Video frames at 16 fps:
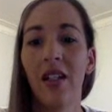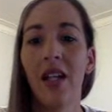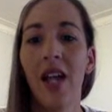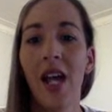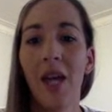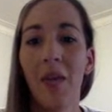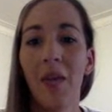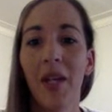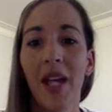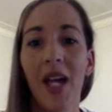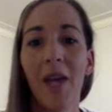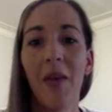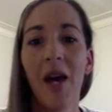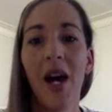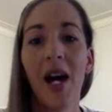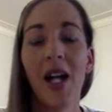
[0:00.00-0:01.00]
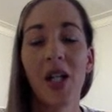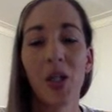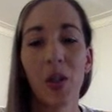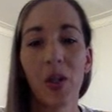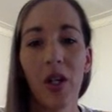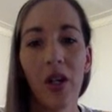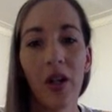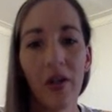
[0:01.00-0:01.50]
and became
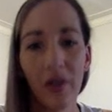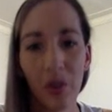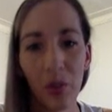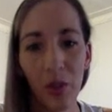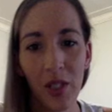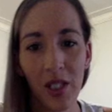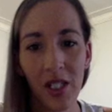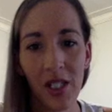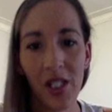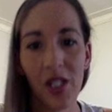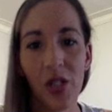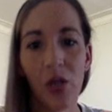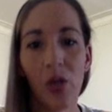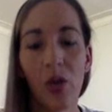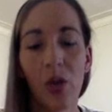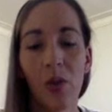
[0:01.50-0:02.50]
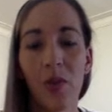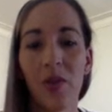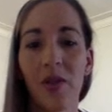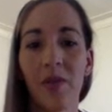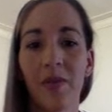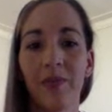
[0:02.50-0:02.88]
atua of the wind and storms.